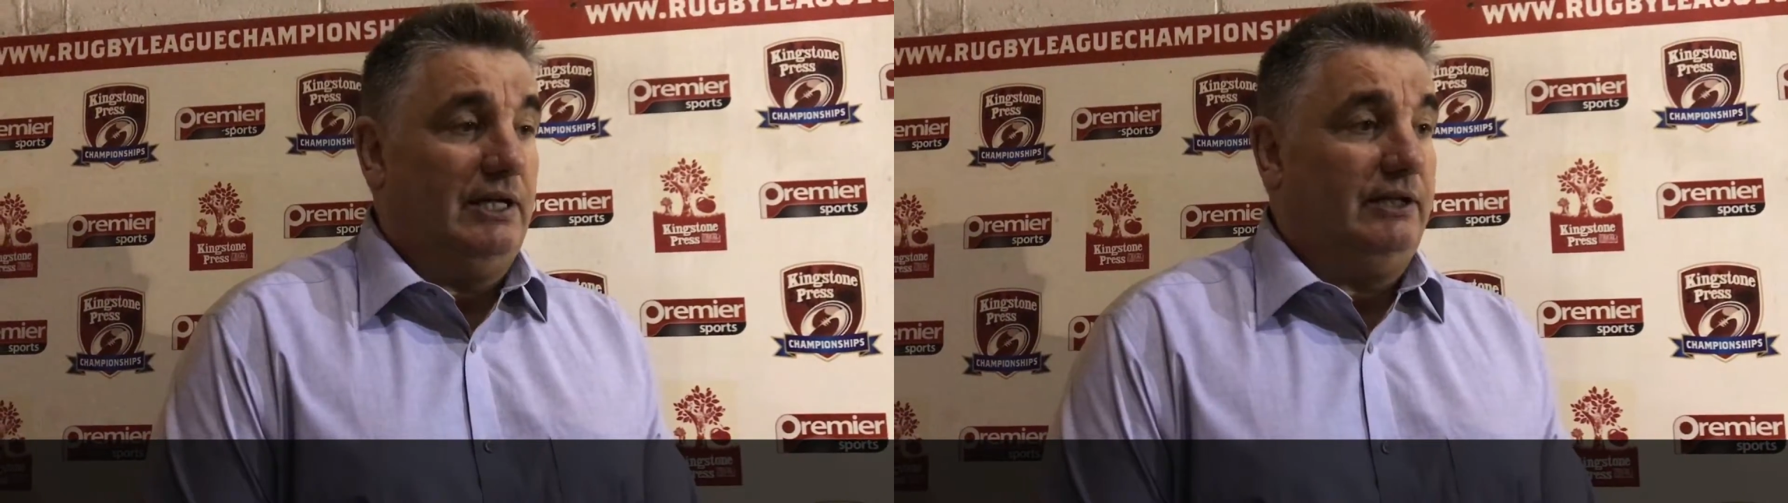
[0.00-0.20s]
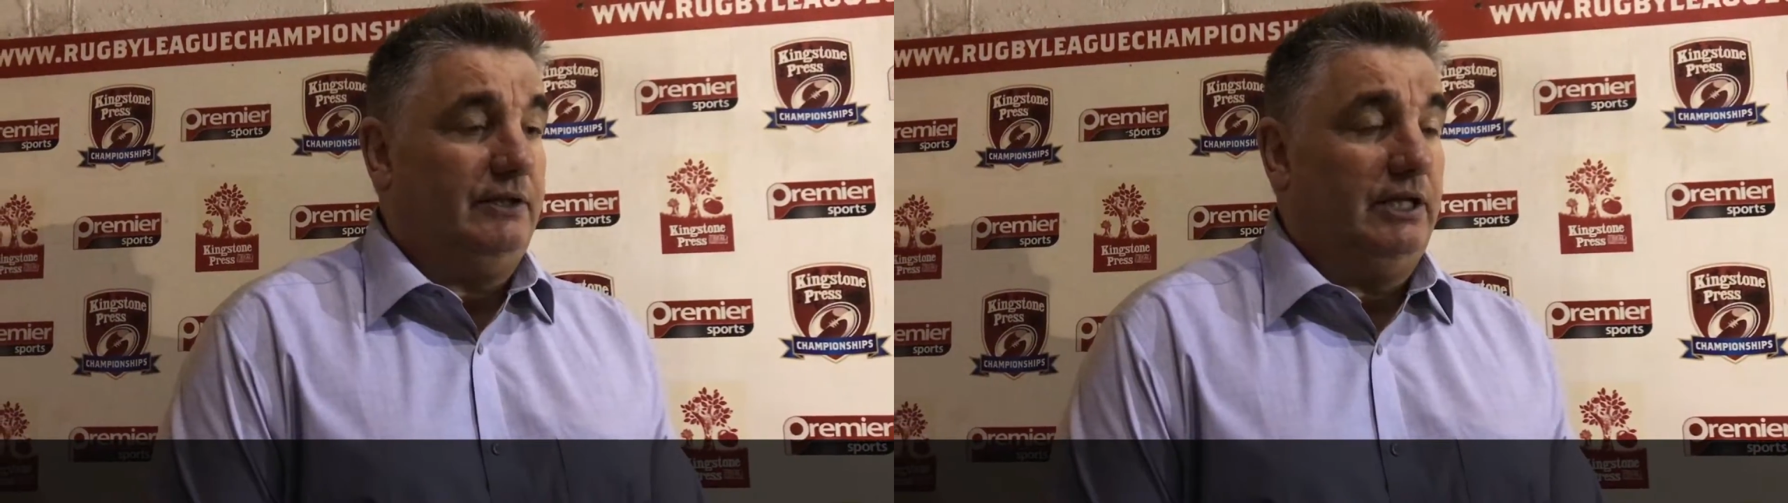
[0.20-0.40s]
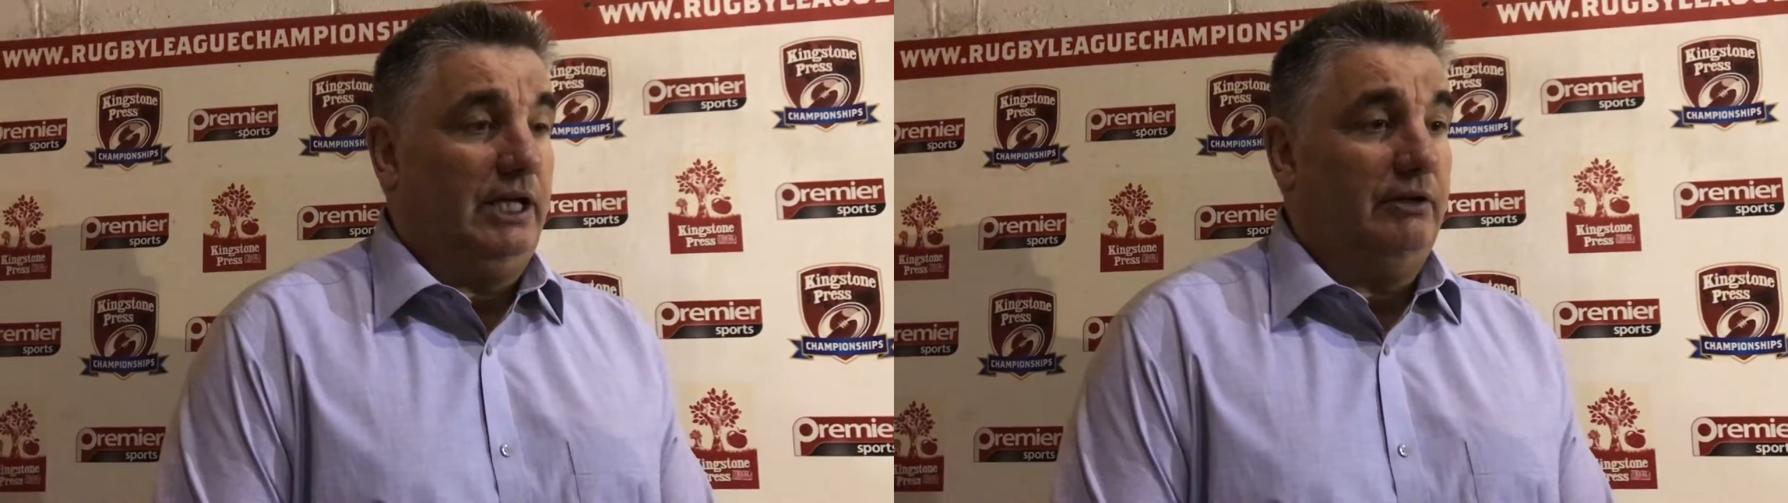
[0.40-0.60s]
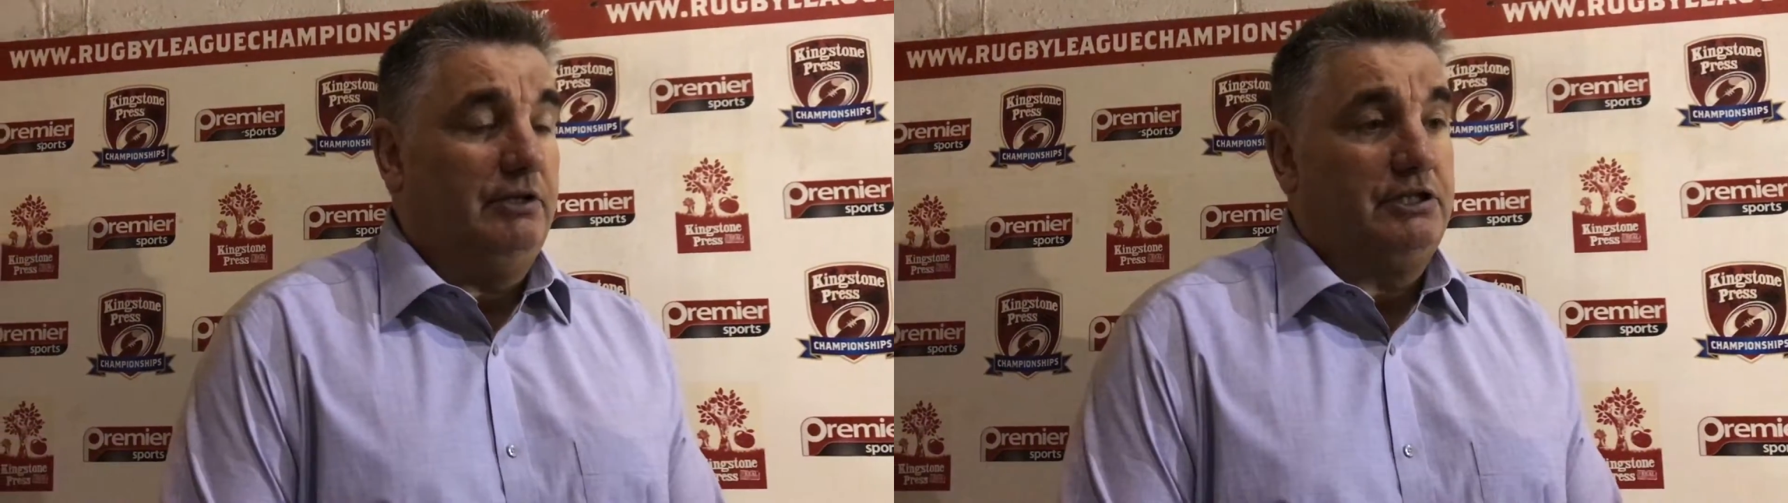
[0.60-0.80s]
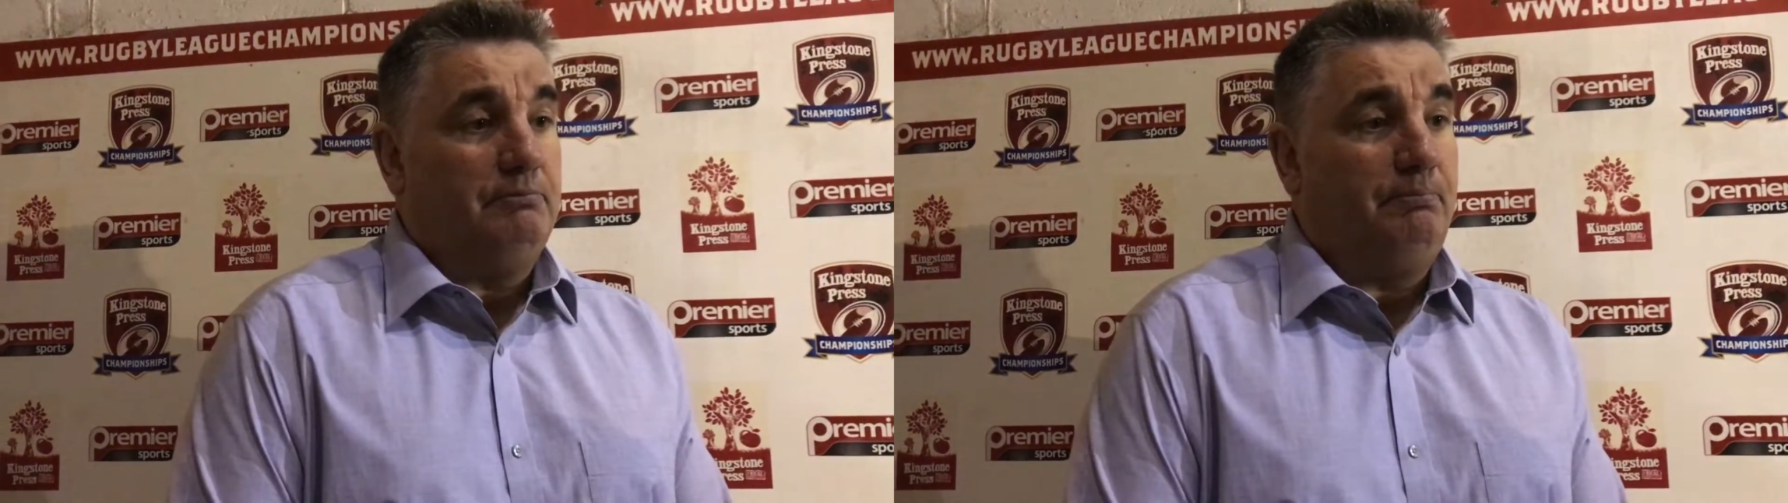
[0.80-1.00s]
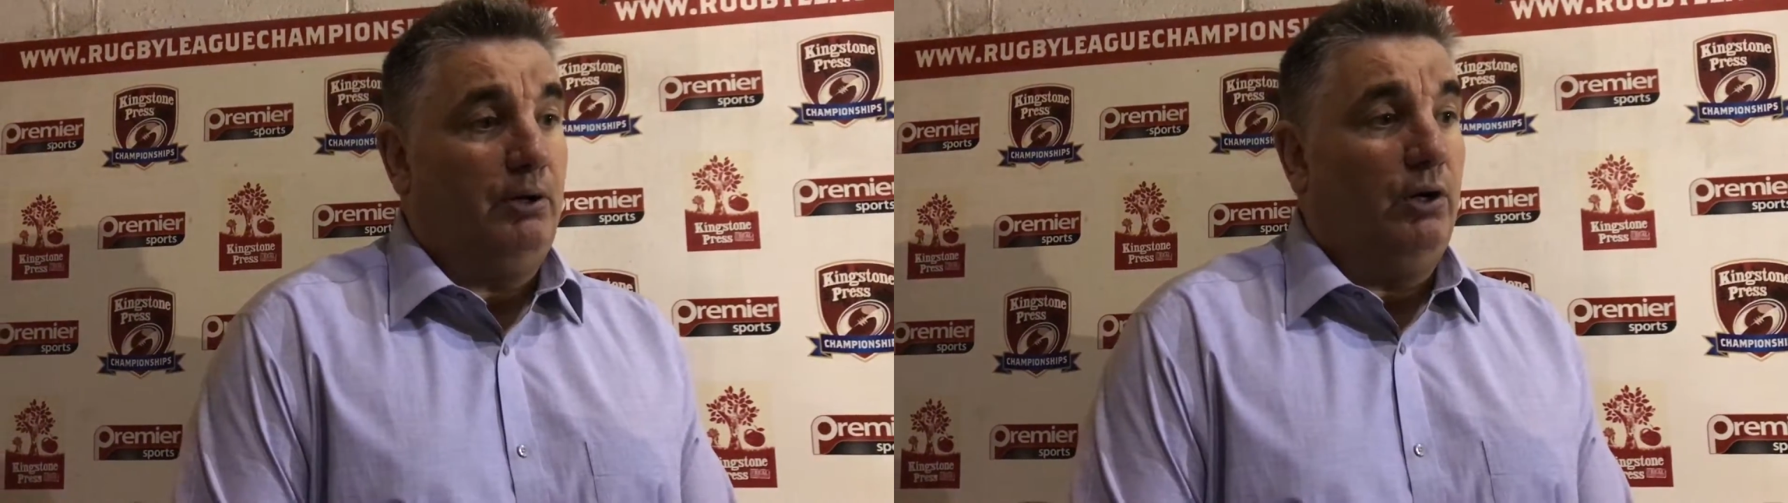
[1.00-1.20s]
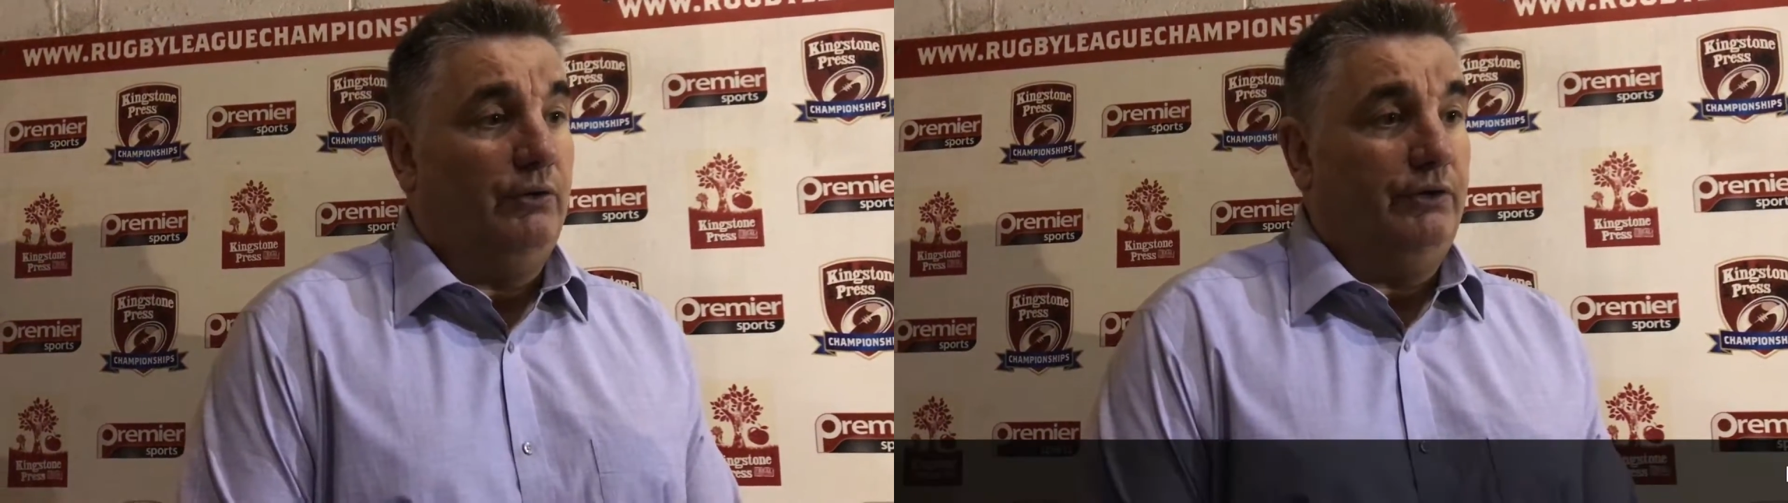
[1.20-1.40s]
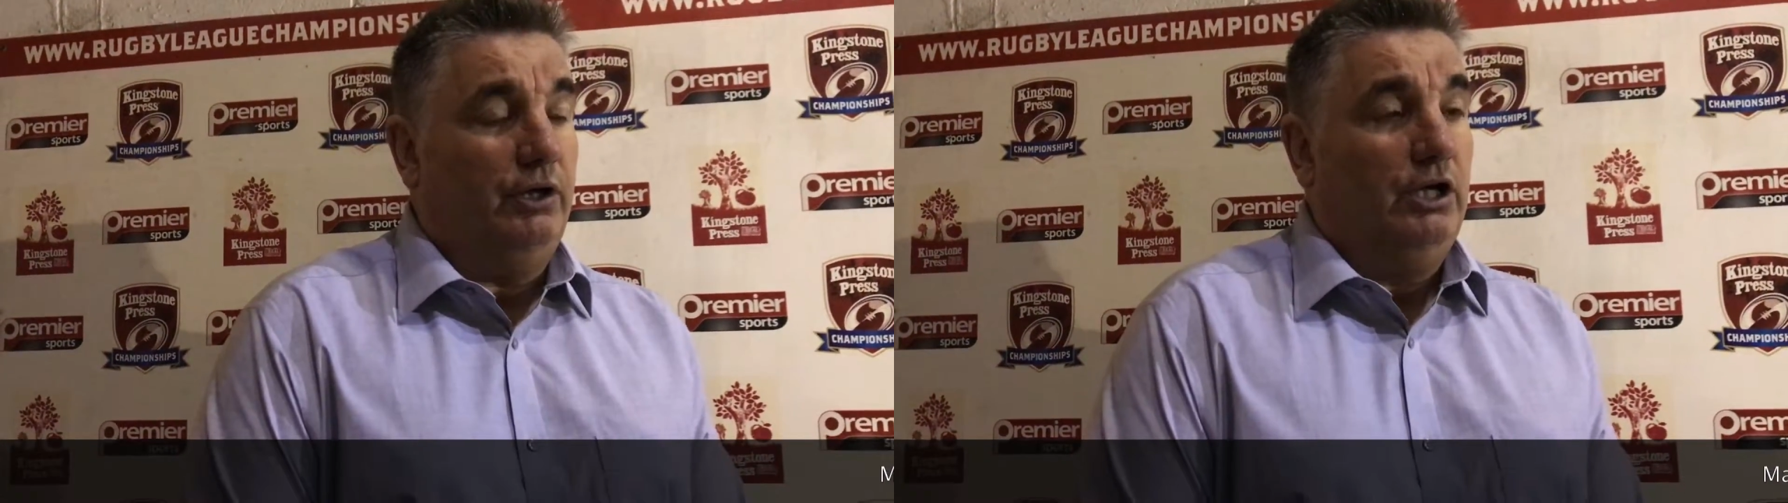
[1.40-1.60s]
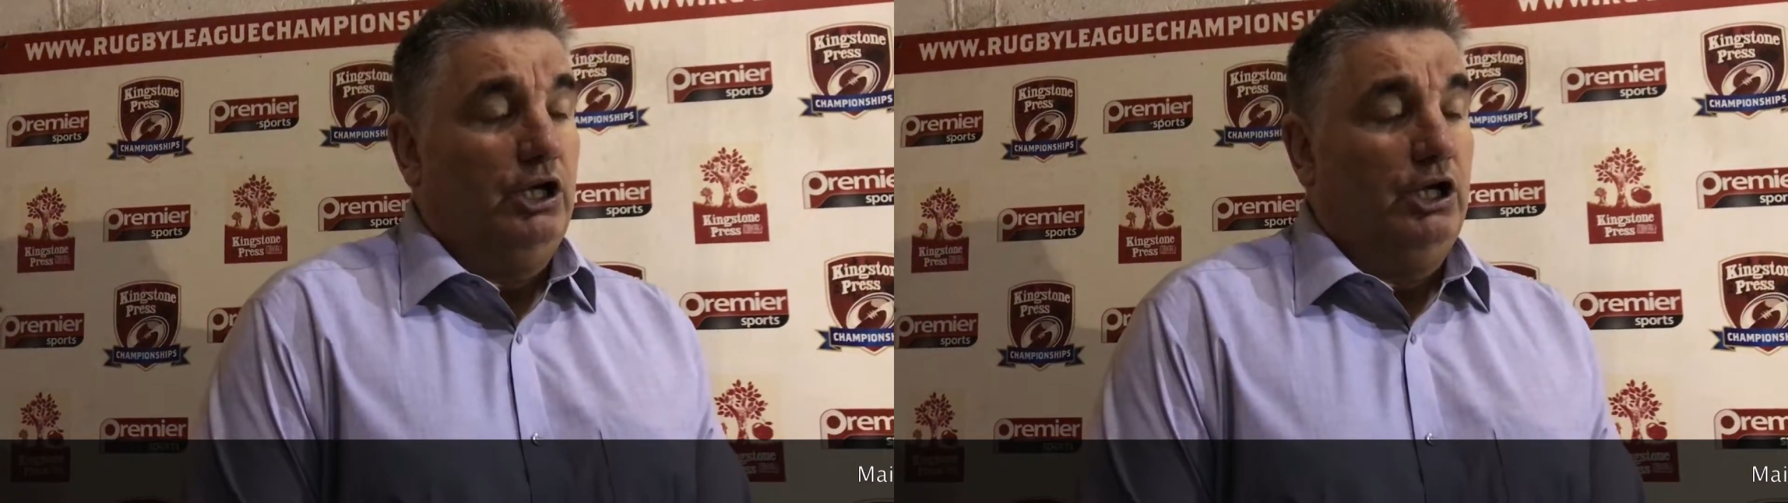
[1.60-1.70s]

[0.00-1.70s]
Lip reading: anything here, and it's important that